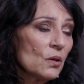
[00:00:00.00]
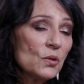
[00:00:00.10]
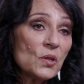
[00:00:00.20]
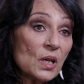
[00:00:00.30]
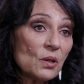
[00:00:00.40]

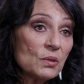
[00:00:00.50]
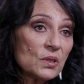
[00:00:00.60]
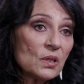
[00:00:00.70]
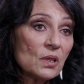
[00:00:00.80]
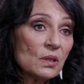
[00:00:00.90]
Who they go
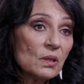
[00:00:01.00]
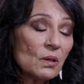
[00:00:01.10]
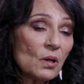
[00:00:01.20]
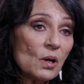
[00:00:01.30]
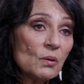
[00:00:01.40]
into a
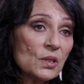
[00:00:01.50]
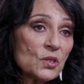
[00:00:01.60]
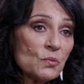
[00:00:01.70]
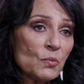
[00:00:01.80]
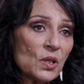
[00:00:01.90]

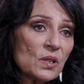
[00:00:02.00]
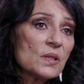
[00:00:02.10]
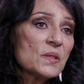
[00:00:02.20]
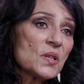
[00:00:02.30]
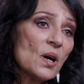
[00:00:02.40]
coalition
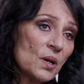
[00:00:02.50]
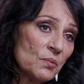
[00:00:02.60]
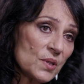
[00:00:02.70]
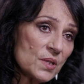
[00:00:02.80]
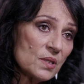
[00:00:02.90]
with is high
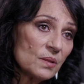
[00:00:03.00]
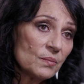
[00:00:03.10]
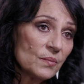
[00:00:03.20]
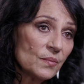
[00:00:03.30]
risk.